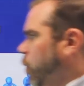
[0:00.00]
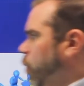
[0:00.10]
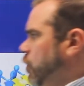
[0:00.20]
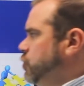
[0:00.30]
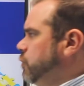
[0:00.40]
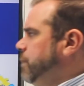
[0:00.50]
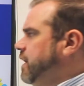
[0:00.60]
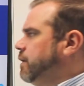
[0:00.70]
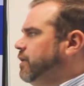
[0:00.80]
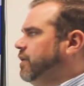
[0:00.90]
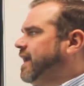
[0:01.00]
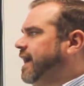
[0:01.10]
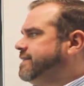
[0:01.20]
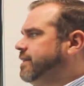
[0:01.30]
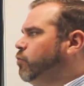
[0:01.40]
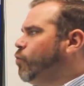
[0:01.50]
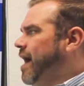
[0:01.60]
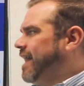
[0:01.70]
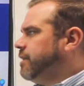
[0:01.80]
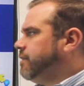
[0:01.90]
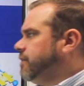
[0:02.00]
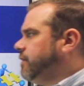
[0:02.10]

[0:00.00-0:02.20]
What should be communicated and when?